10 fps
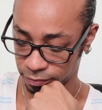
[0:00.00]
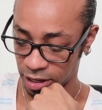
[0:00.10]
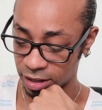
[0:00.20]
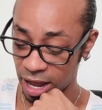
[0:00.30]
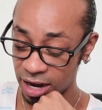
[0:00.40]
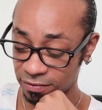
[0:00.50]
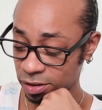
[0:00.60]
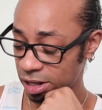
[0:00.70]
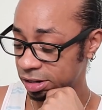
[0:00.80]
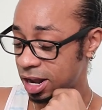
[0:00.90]
A lot
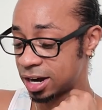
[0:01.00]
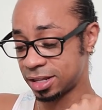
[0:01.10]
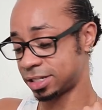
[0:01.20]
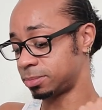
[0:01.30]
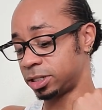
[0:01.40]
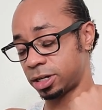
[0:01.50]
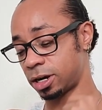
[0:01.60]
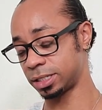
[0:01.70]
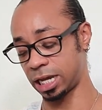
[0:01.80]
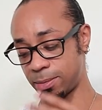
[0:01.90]
of a lot of the similar
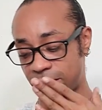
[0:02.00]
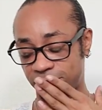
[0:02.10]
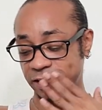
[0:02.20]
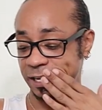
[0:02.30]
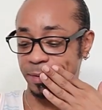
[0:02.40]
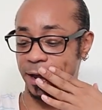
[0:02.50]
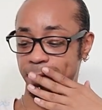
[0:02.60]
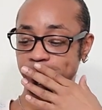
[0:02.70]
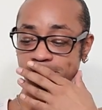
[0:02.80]
cards came out for Gemini,